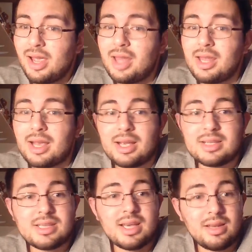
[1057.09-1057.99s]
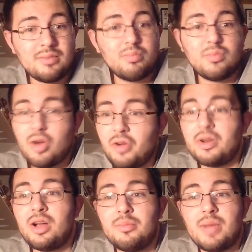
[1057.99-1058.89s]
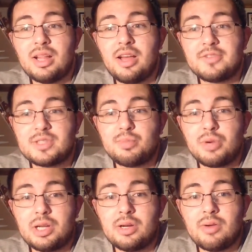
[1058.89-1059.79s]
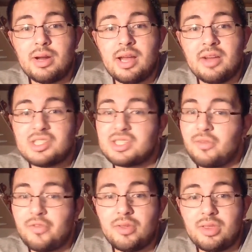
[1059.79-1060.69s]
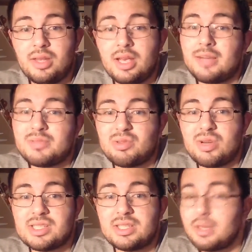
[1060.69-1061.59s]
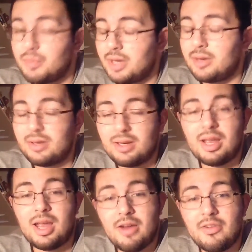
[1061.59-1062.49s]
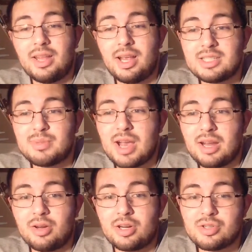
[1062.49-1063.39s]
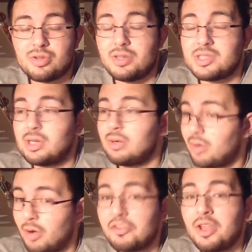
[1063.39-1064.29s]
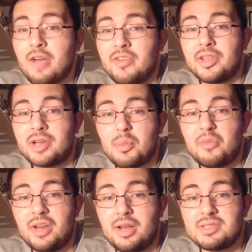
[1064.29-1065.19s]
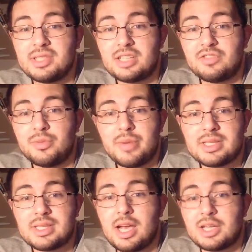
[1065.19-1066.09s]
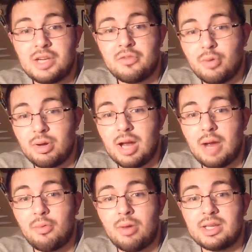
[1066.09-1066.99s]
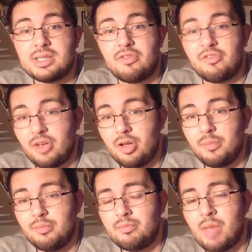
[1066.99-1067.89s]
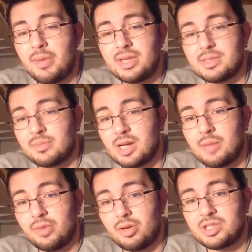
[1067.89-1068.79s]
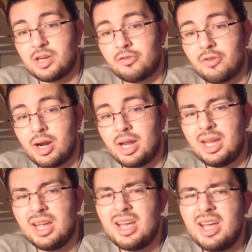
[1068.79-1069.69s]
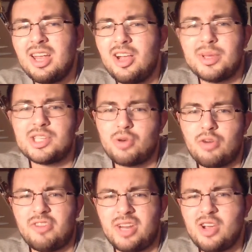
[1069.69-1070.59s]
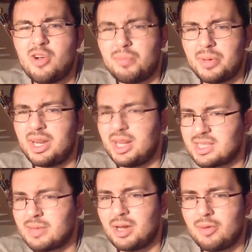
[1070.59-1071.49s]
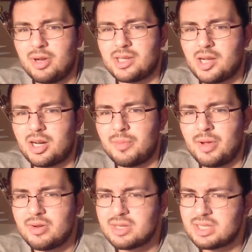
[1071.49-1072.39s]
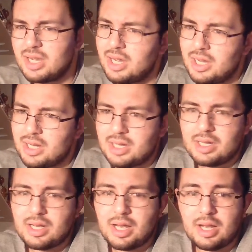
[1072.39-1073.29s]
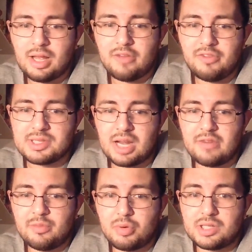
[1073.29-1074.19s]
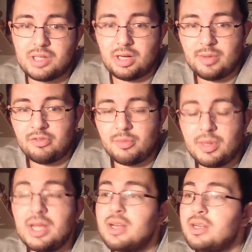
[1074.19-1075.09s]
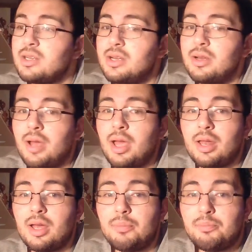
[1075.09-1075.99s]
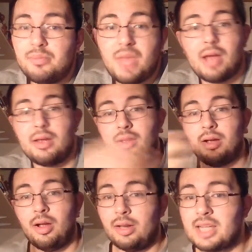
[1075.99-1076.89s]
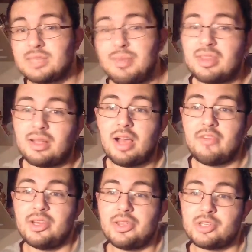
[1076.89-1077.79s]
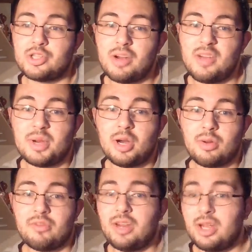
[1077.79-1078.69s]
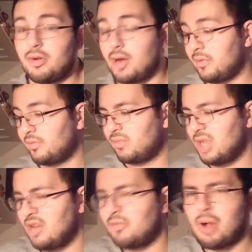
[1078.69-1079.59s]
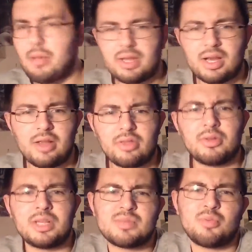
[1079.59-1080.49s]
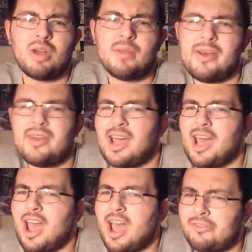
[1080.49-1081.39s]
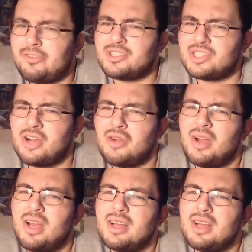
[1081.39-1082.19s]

And like I said, all in all, my life's pretty good right now. Just a few hiccups recently, but hey, everything's back under control. So hopefully I'll have another couple of videos in the next few weeks. Actually, I have one I wanted to film maybe sometime Thursday or Friday. It'll be a short video, but it is something I want to talk about. That I feel is kind of important to talk about for me. And yeah, next month I'll have another showing off my artwork video. I think I've probably gone through this point about half or so.